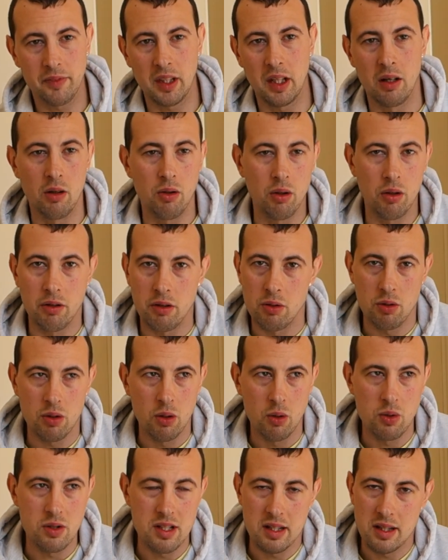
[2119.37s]
or you
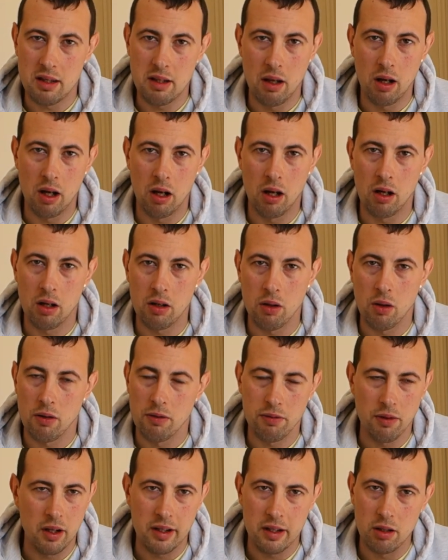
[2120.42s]
close it off
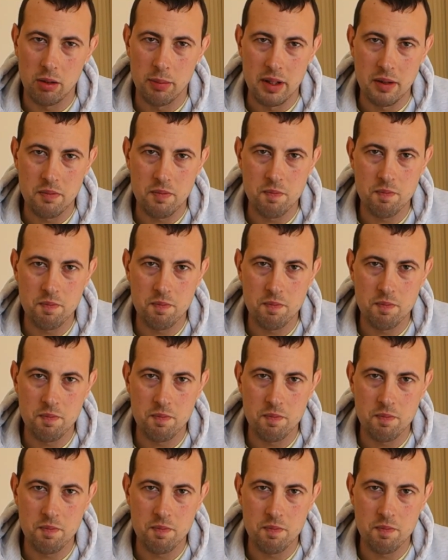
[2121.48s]
a little bit